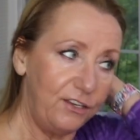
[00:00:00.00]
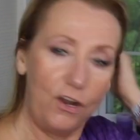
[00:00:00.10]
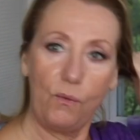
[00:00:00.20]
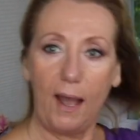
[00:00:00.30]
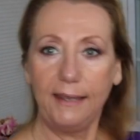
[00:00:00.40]
you
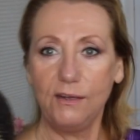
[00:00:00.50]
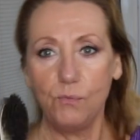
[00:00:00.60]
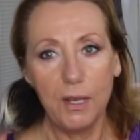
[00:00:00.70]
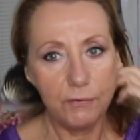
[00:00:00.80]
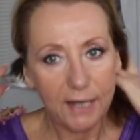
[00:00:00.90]
know, I can
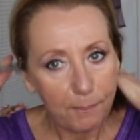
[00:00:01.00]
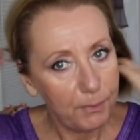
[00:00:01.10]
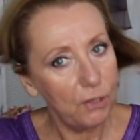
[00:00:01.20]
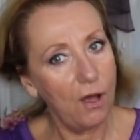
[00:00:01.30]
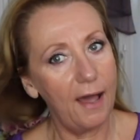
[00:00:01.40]
wear it
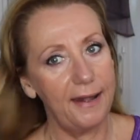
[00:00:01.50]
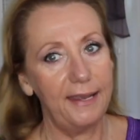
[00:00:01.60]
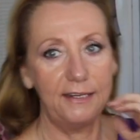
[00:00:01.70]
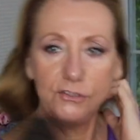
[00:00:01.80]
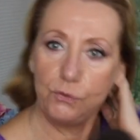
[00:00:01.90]
up a lot.
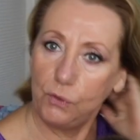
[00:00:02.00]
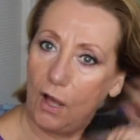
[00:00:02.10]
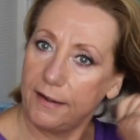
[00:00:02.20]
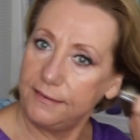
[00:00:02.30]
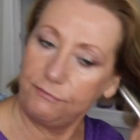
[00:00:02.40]
I can do a
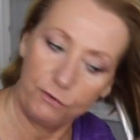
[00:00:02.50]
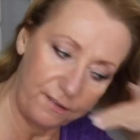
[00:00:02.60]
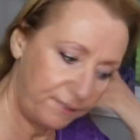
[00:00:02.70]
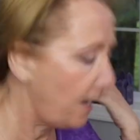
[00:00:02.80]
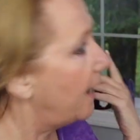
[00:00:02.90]
lot of
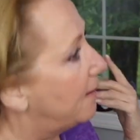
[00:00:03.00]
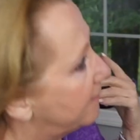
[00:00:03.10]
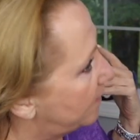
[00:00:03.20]
different styles.